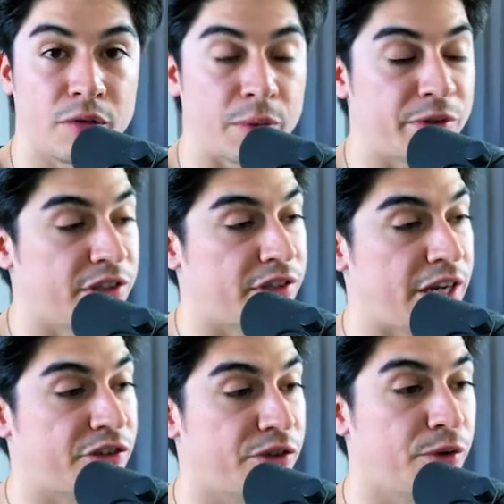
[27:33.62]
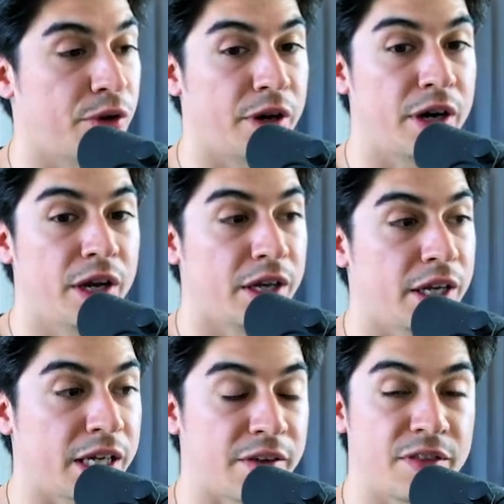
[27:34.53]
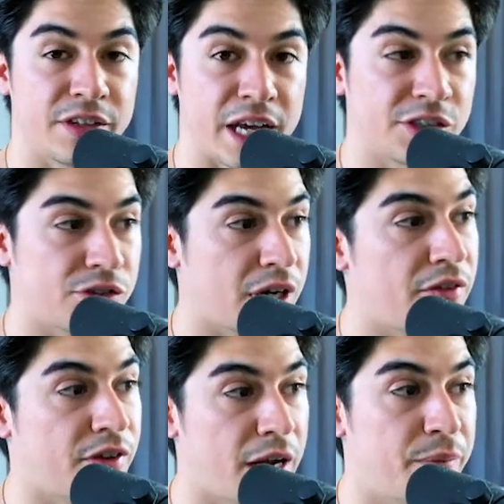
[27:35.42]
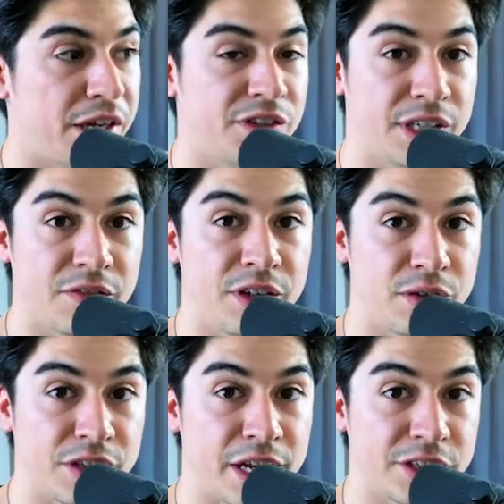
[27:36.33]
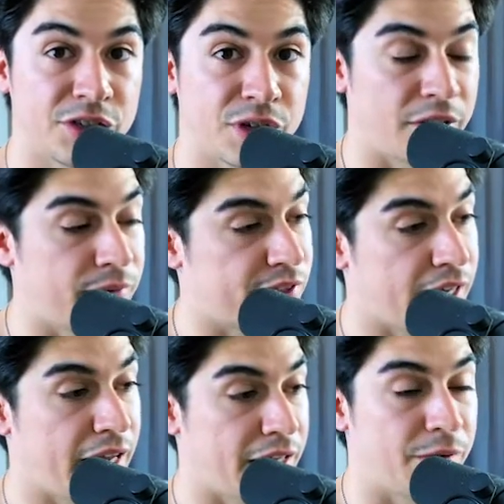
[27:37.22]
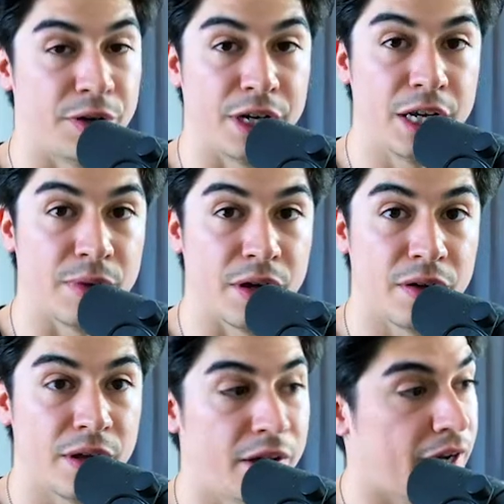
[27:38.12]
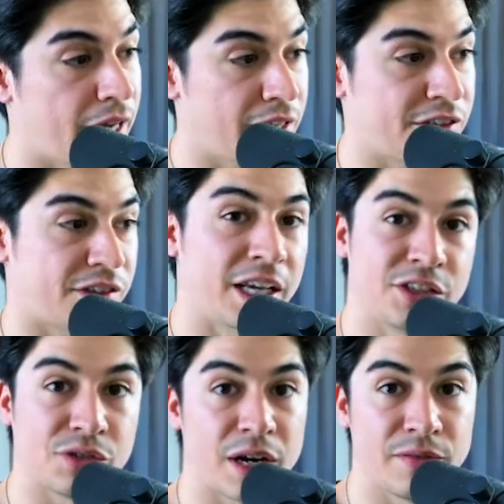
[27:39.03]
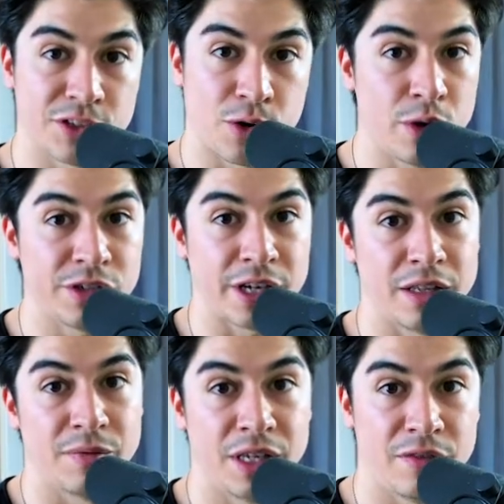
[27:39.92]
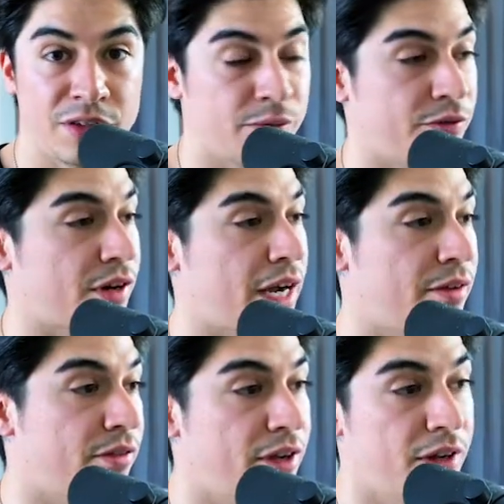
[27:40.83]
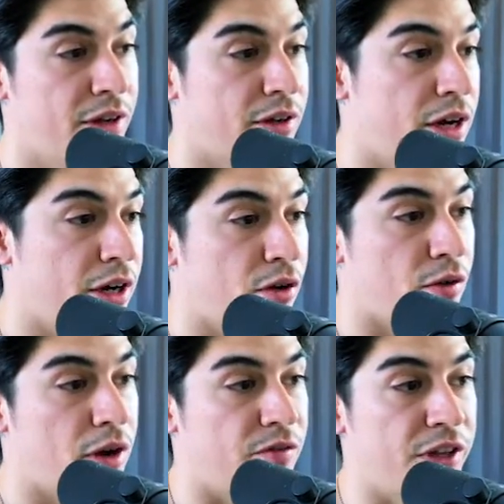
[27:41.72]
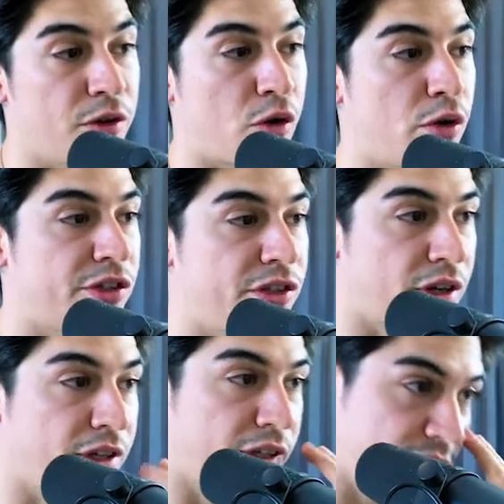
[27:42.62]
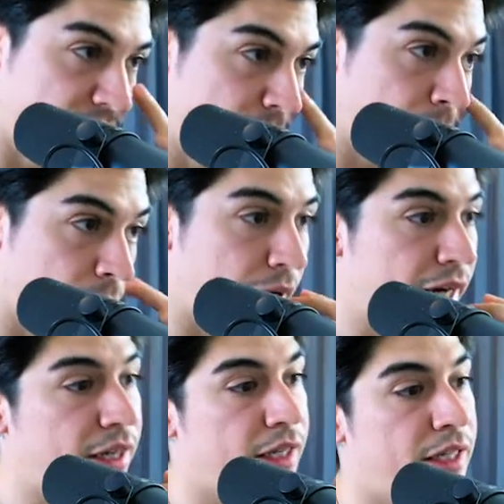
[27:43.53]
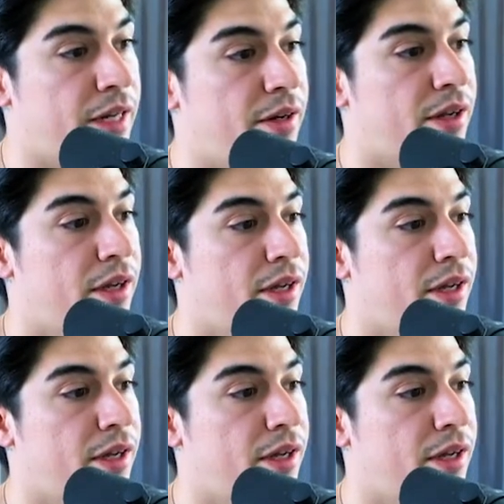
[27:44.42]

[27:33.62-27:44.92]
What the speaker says: representation where he gave the test drive. I'm basically giving you the test drive. I'm saying, hey, give me your email and let's test drive this course out. Let me give you some 5 video courses on this, right? And then